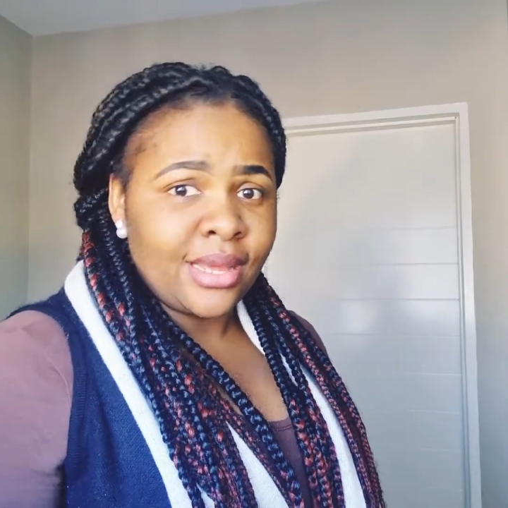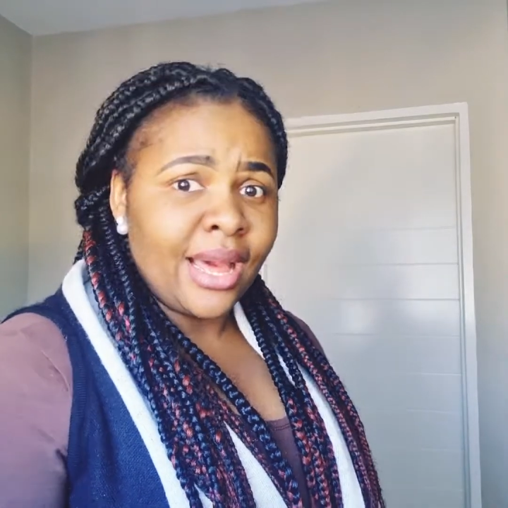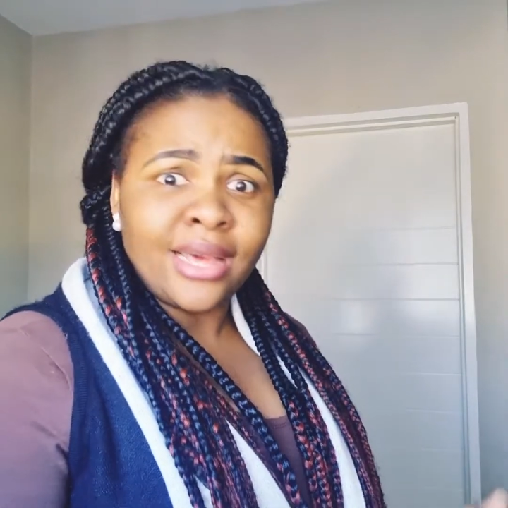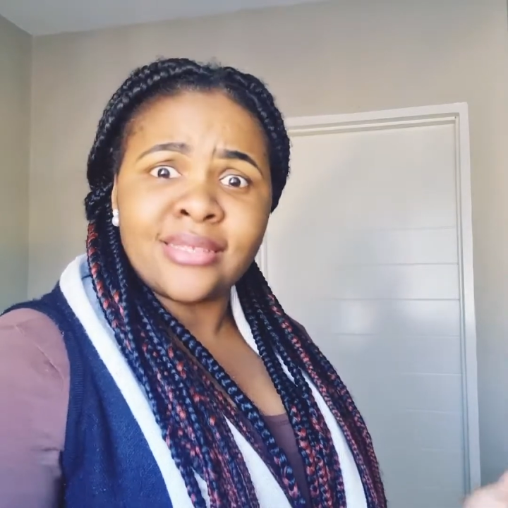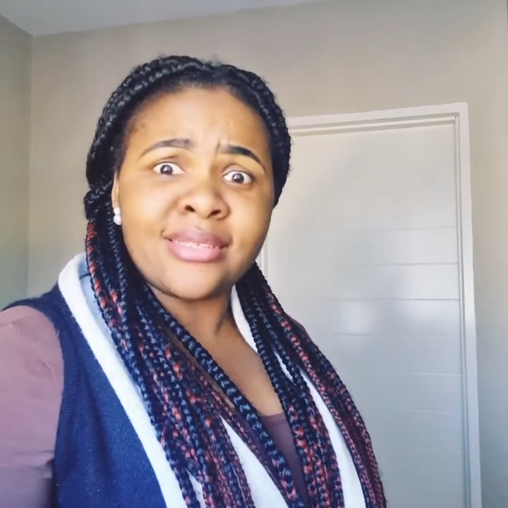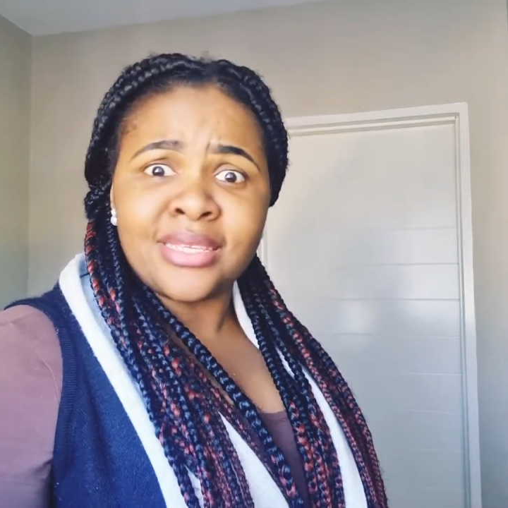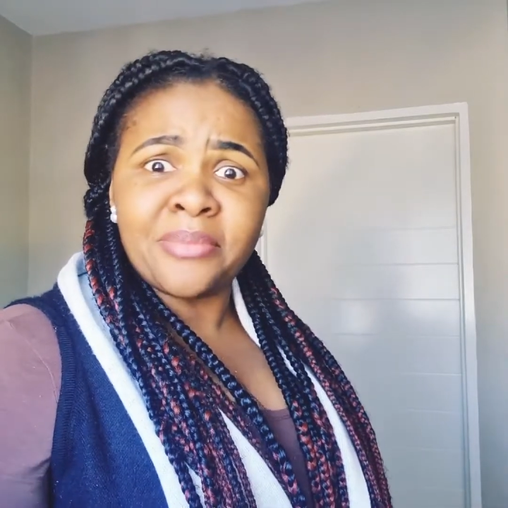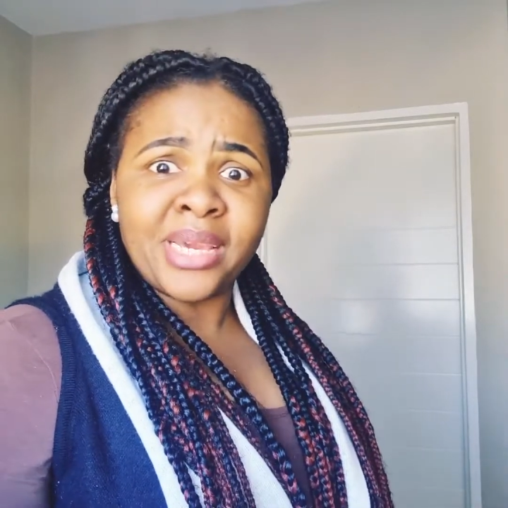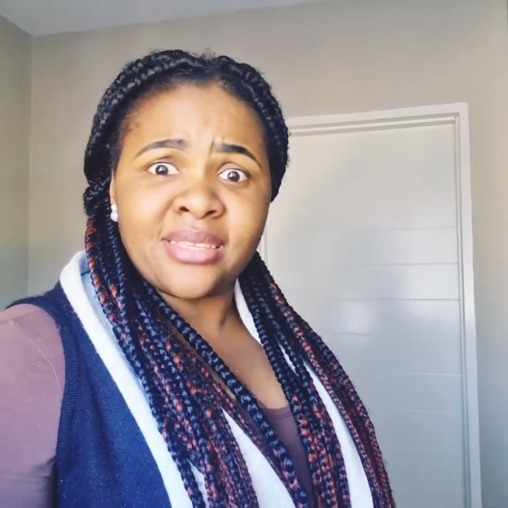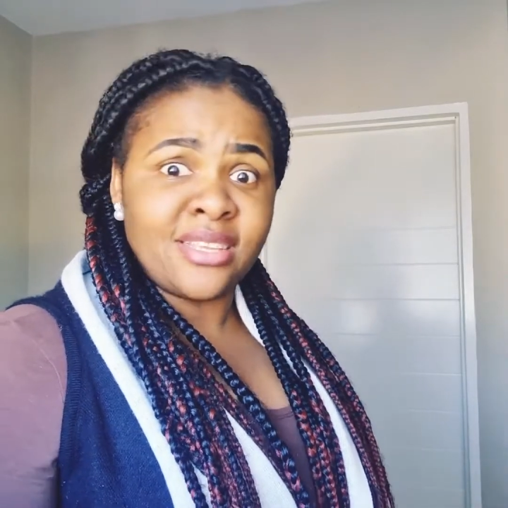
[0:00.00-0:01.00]
I see
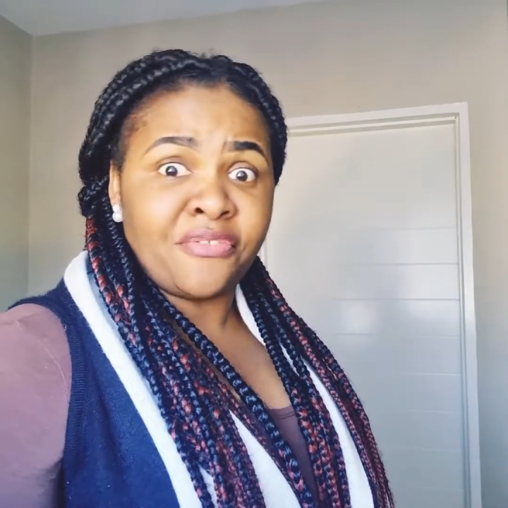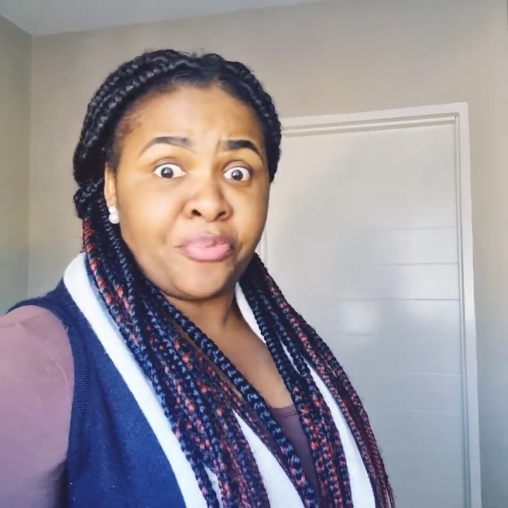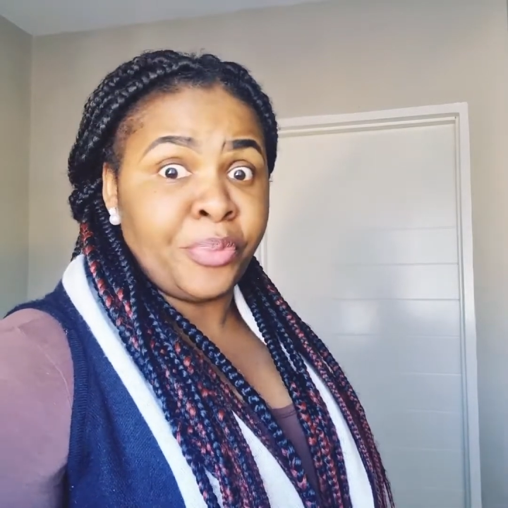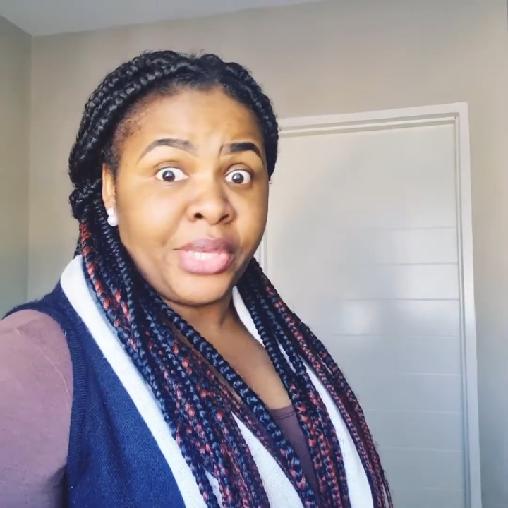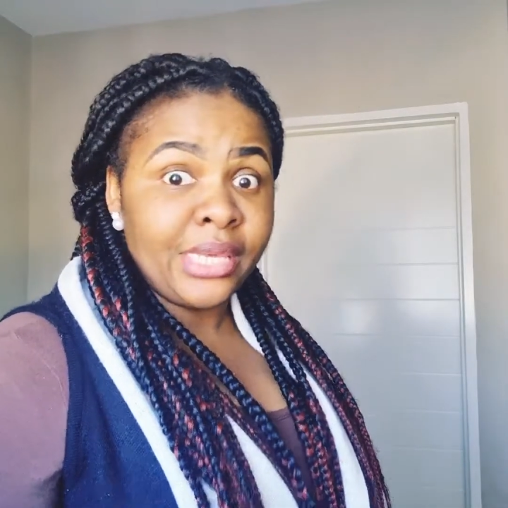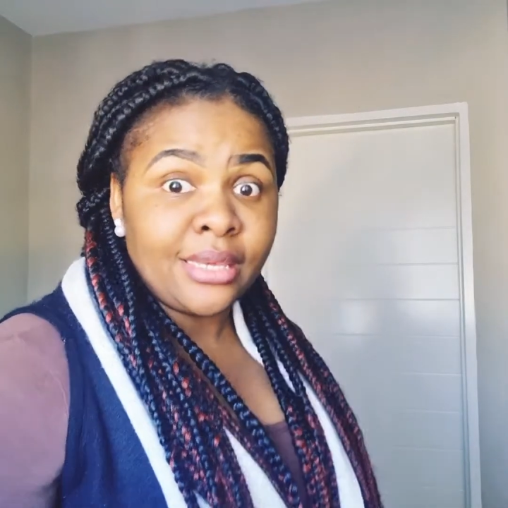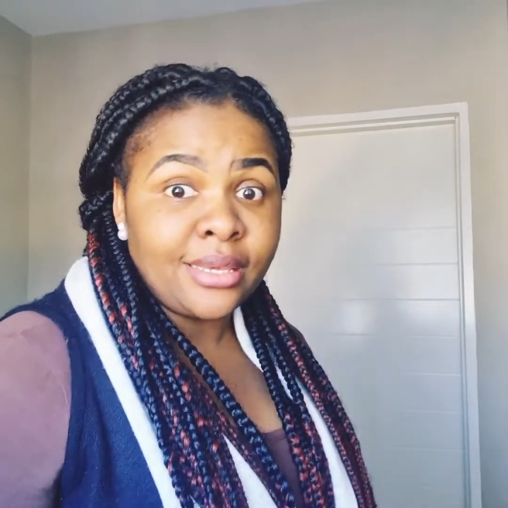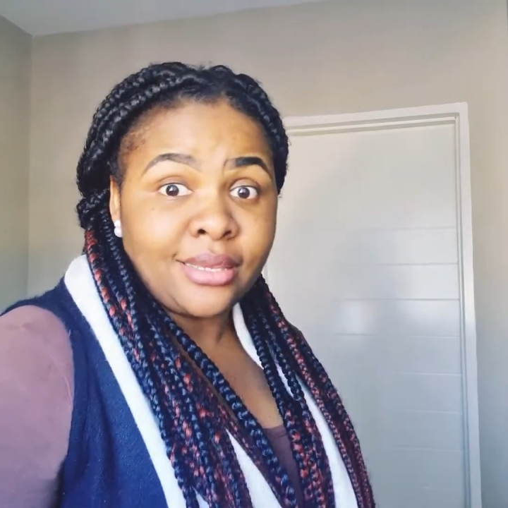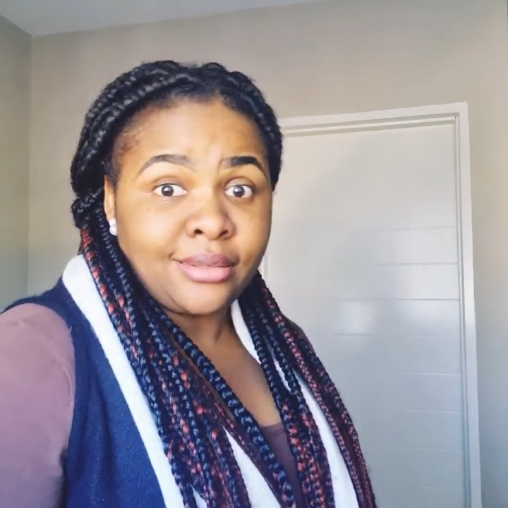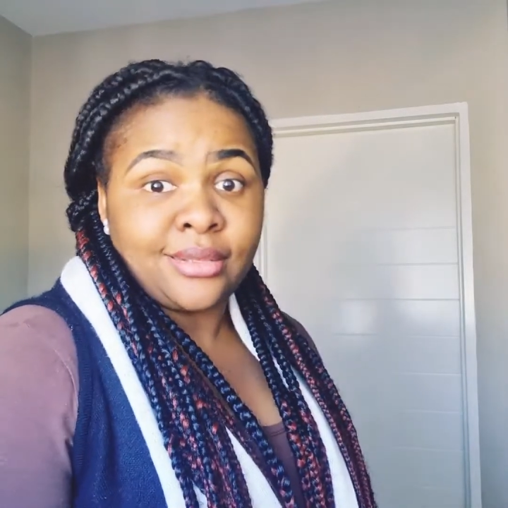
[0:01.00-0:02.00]
myself big.
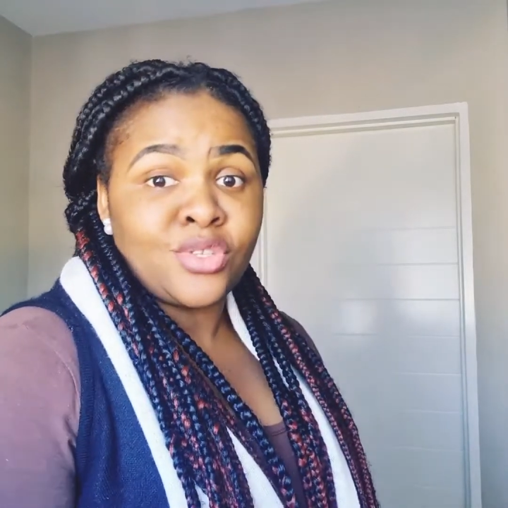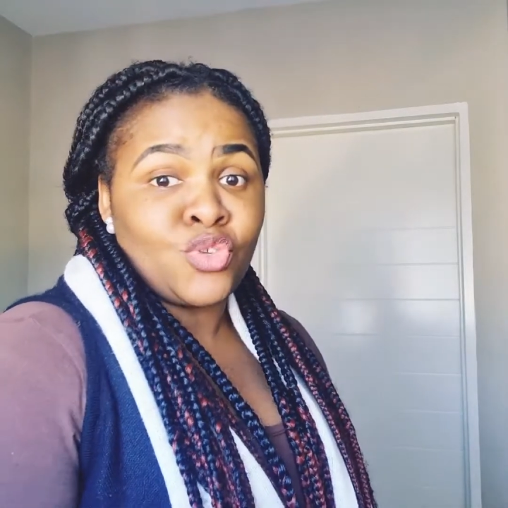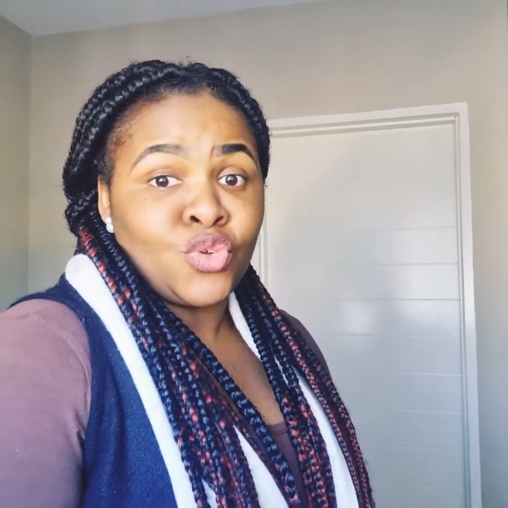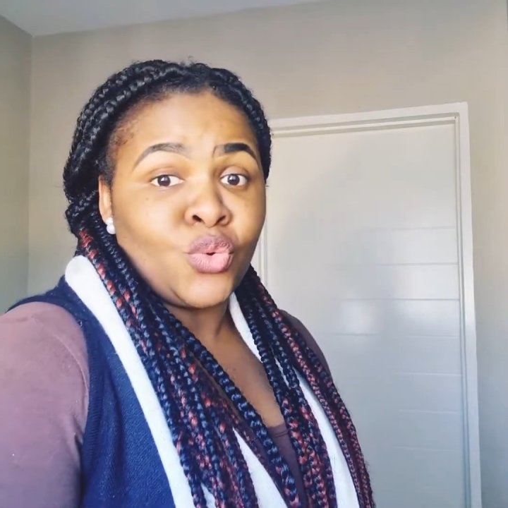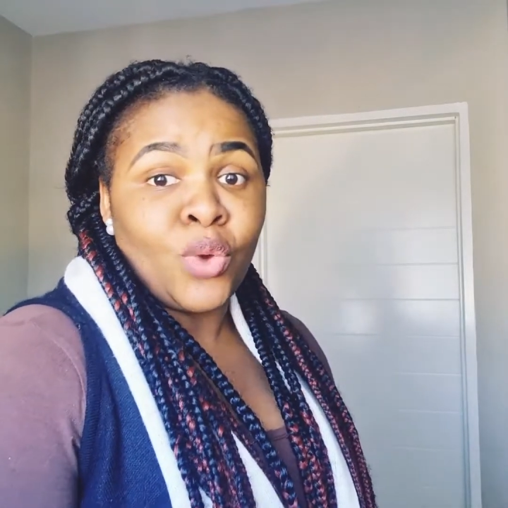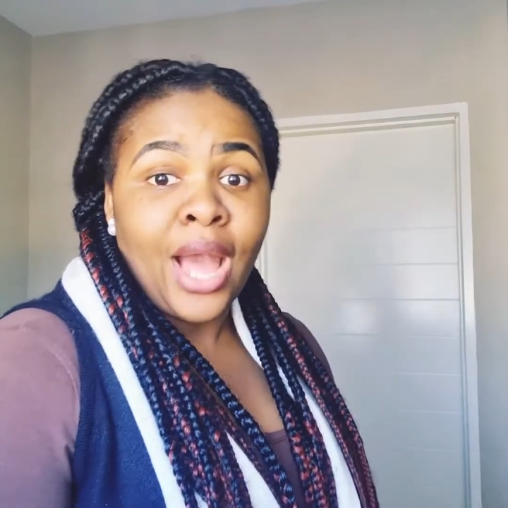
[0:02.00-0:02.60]
So